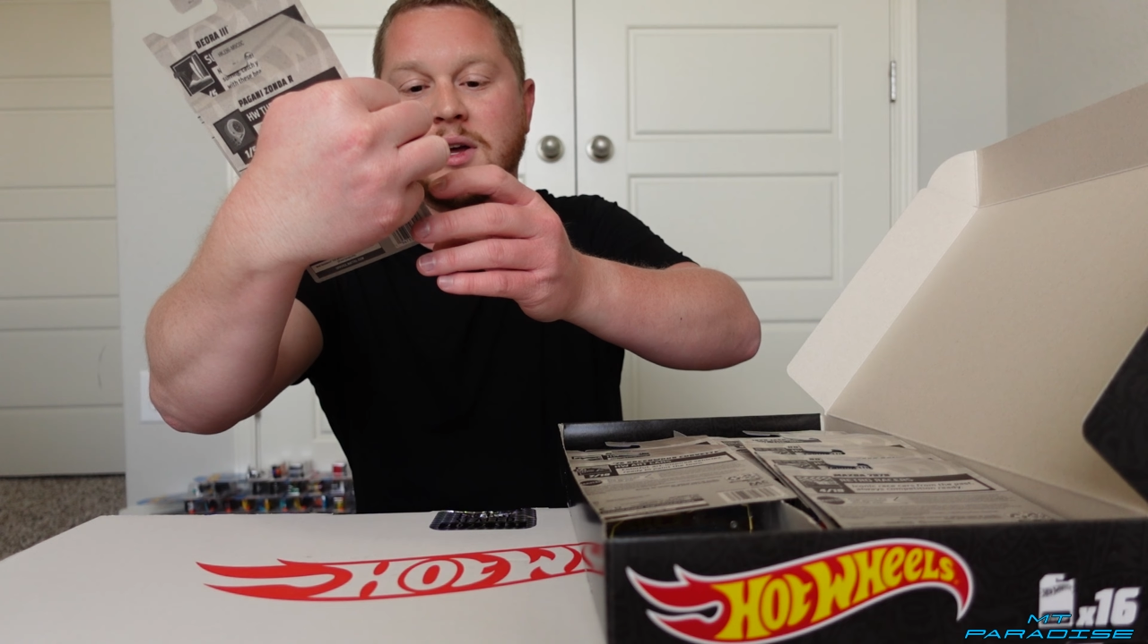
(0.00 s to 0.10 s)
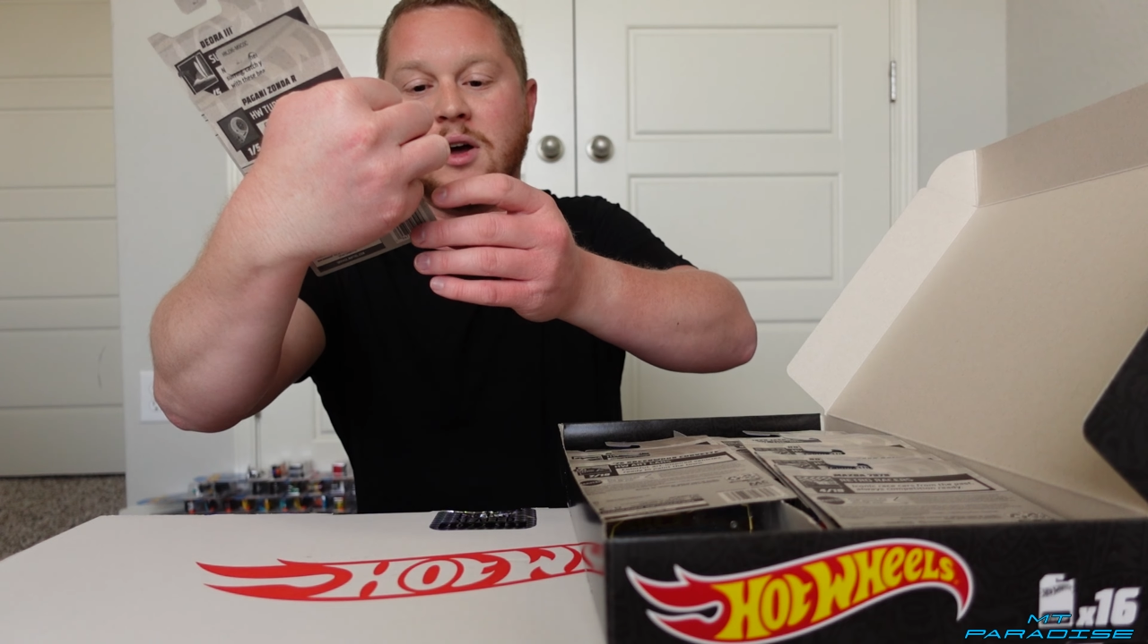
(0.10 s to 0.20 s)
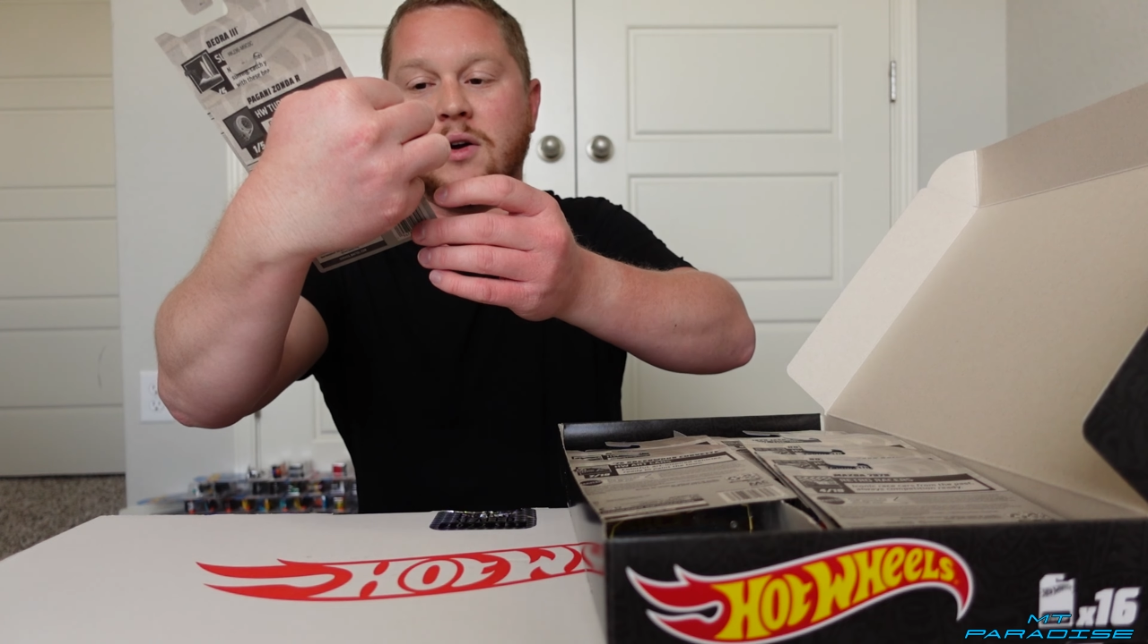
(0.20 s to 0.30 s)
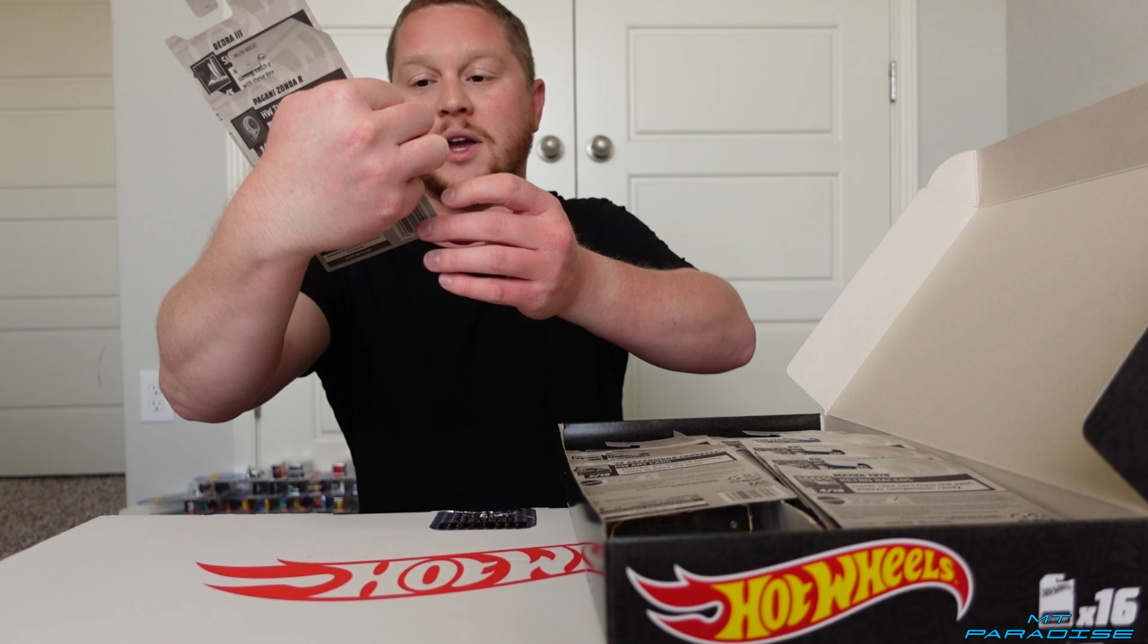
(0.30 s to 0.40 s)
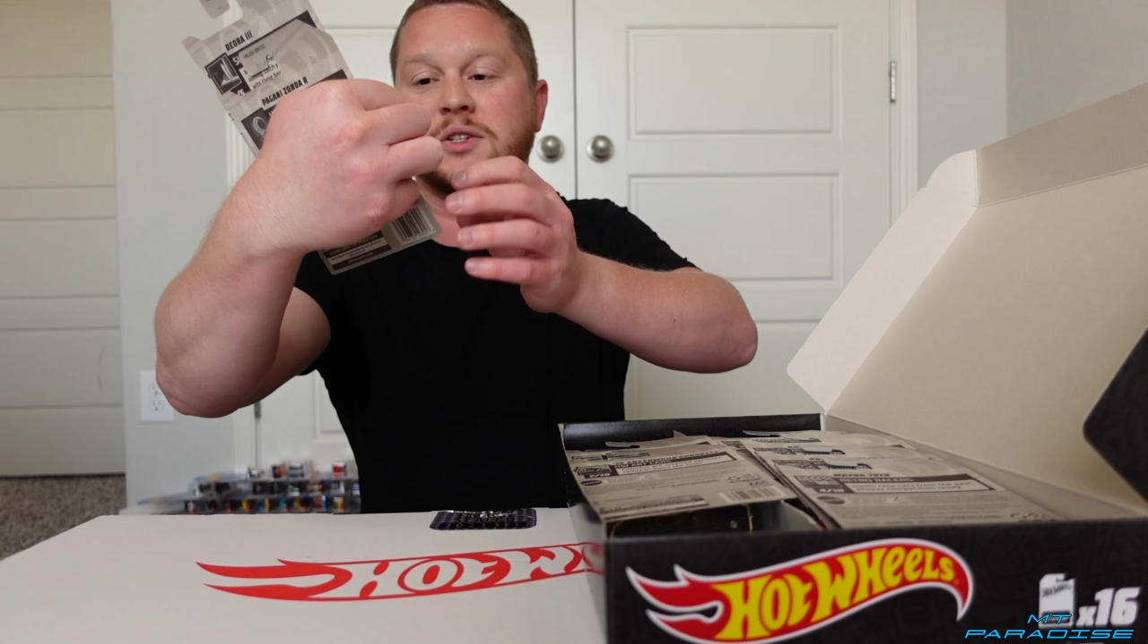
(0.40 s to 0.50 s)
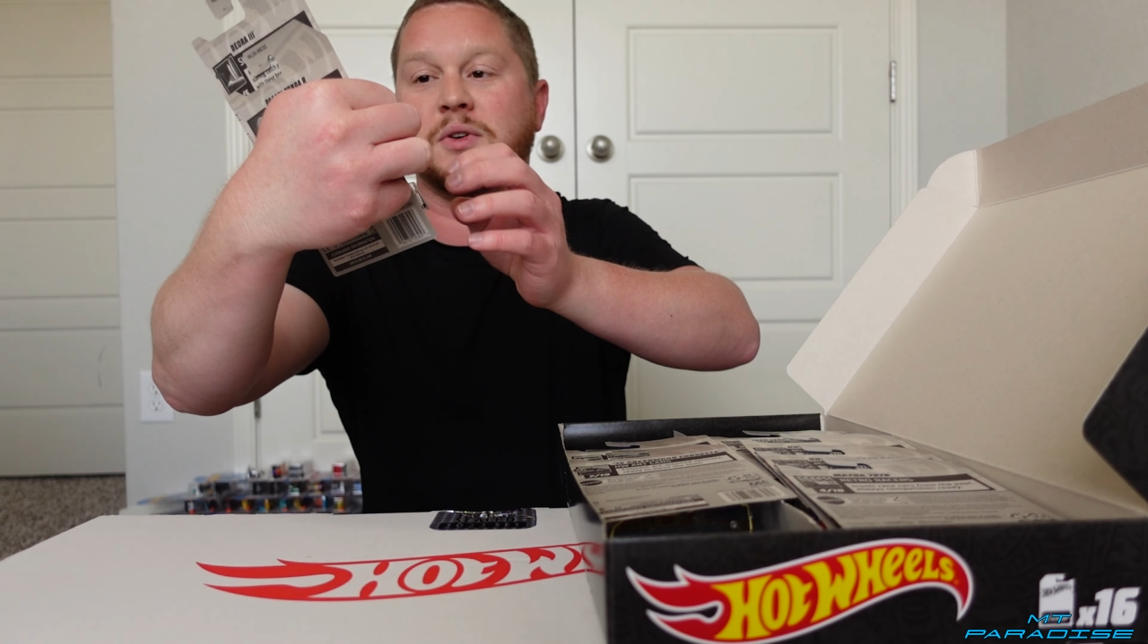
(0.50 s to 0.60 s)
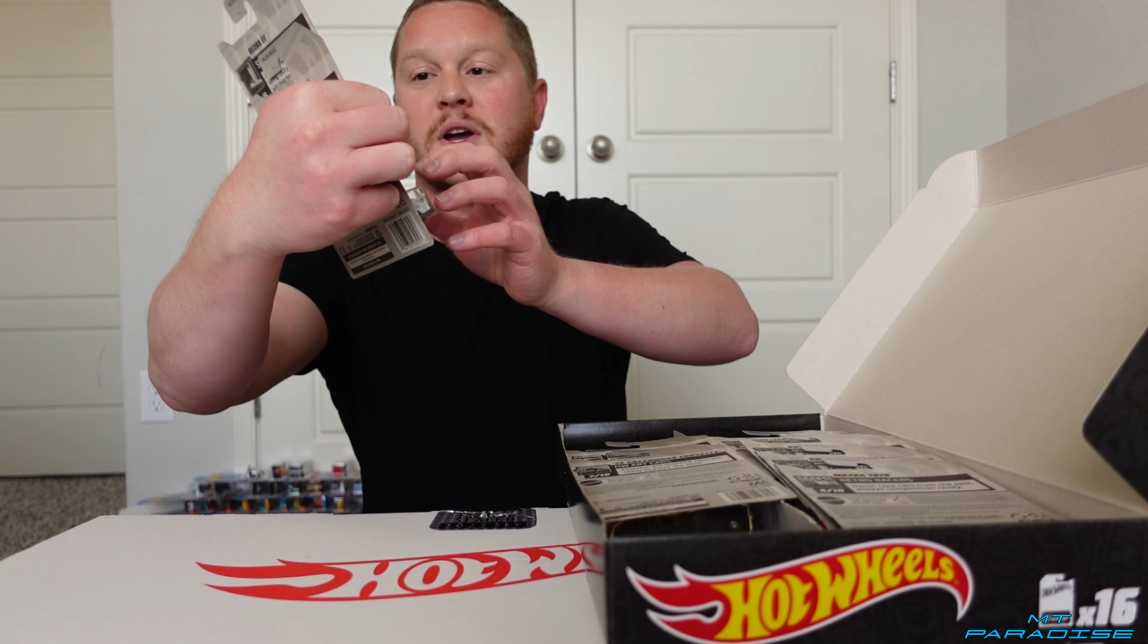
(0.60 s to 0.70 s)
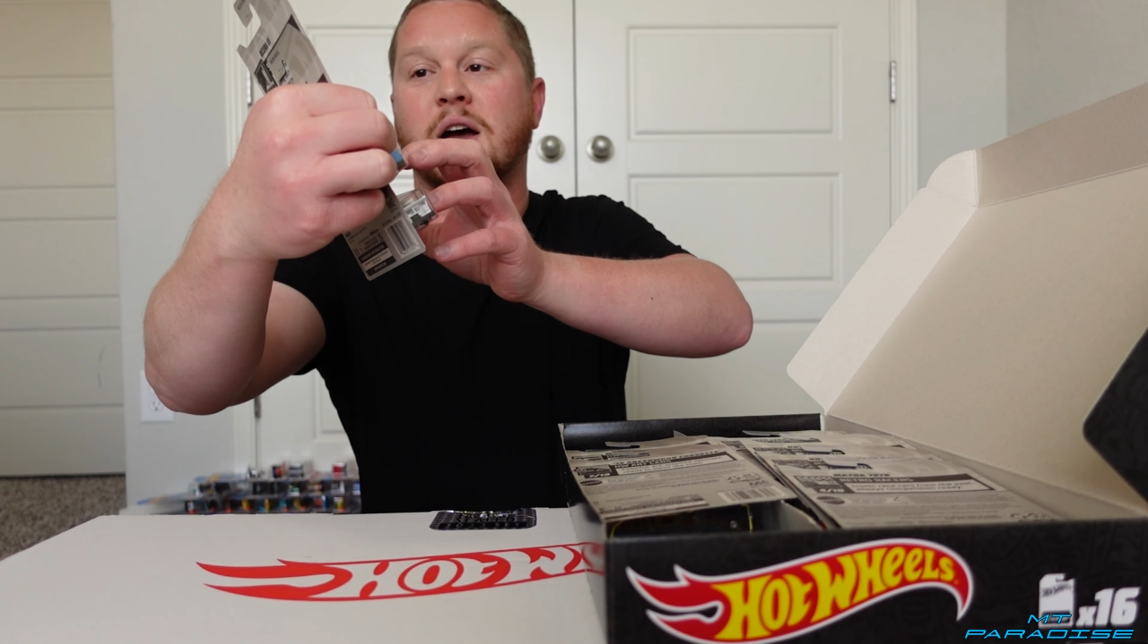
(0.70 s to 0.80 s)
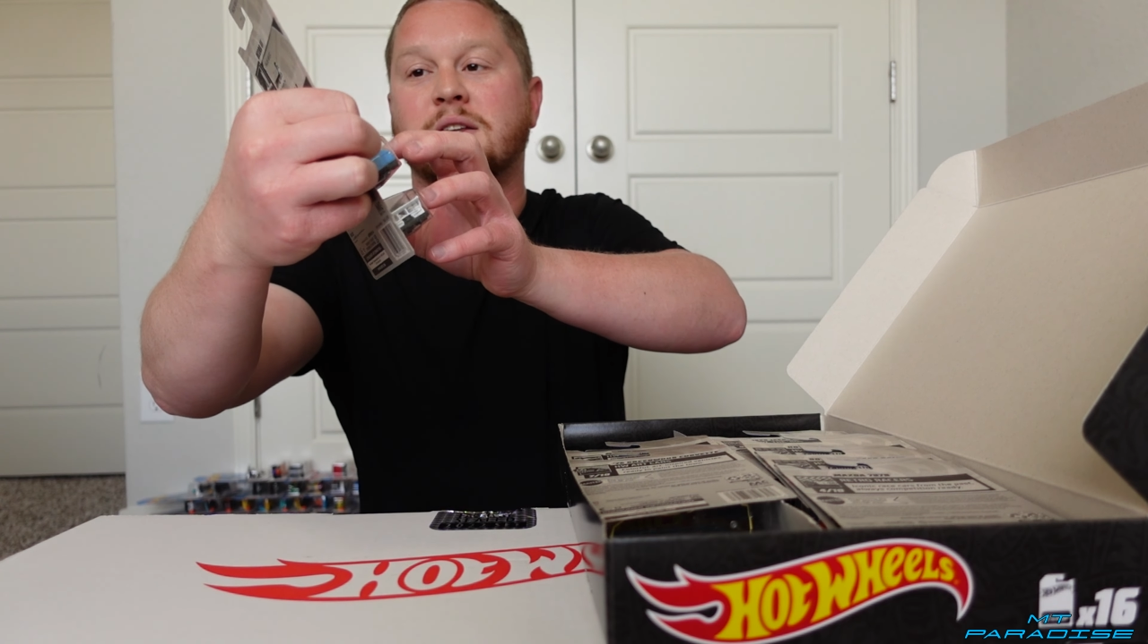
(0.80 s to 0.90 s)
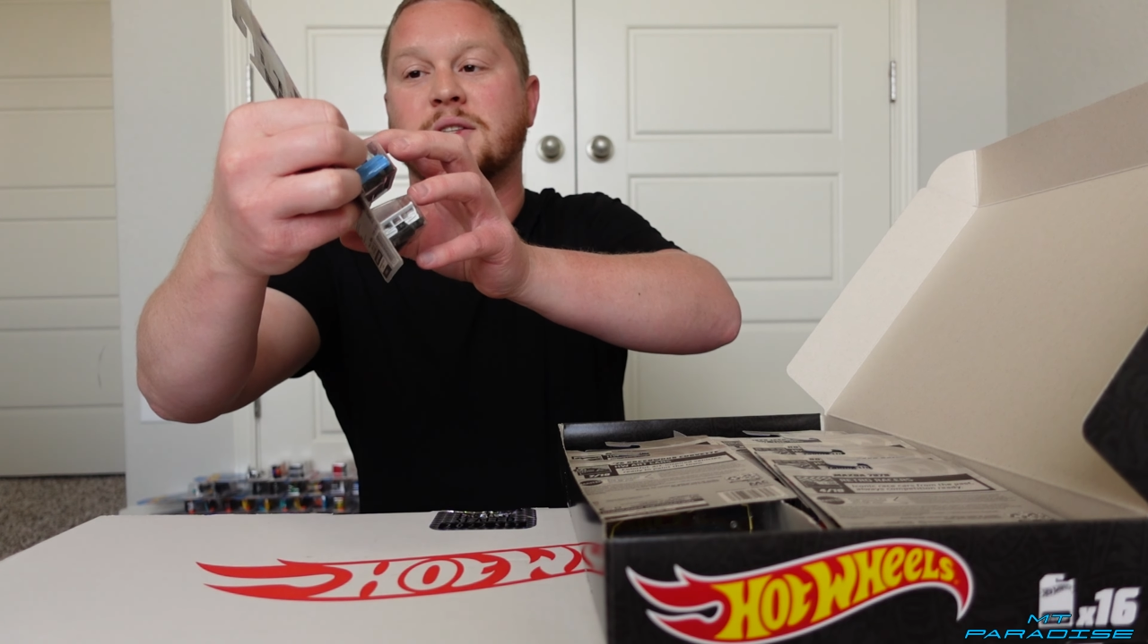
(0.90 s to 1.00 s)
Okay, so we
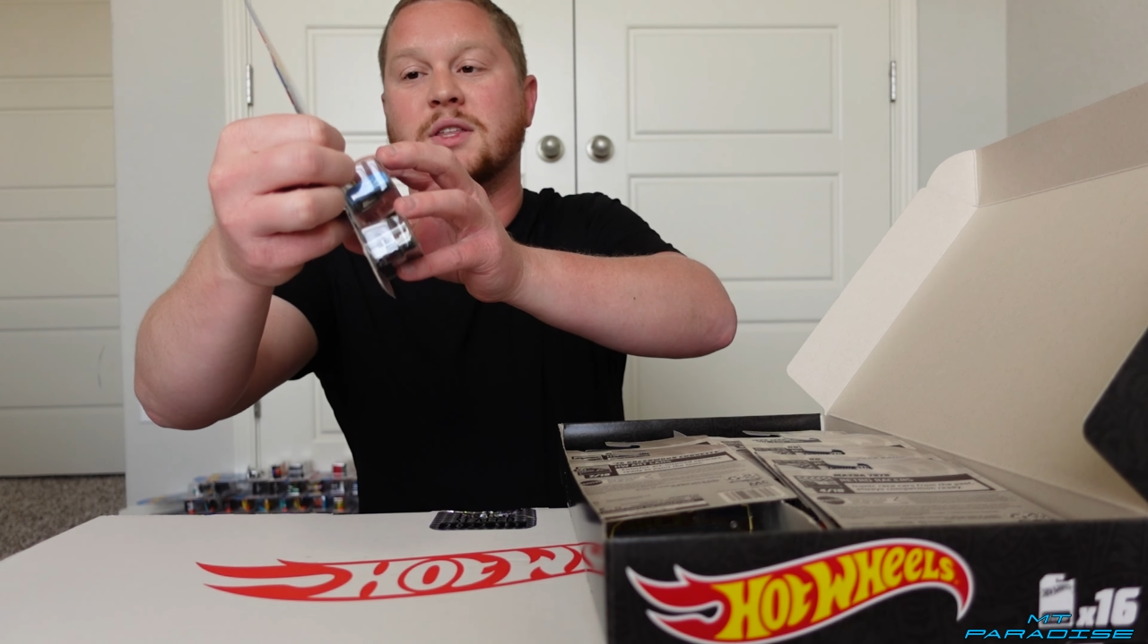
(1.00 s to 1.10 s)
got